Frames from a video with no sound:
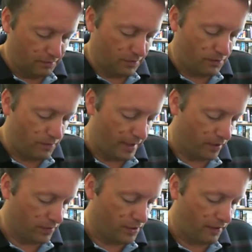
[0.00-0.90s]
It's really
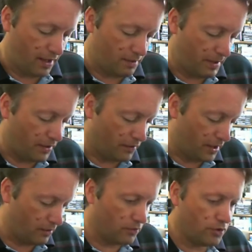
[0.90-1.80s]
not so hard depending on
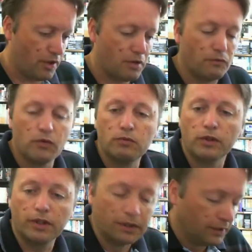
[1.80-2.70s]
how good you are with
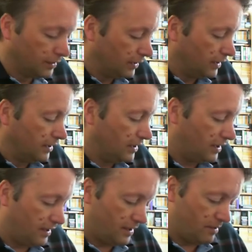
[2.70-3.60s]
woodwork,
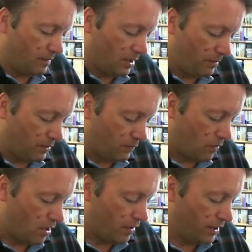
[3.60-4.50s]
and a bit of
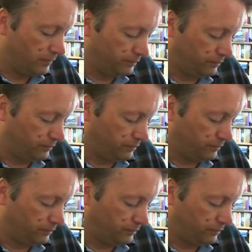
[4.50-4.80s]
wiring,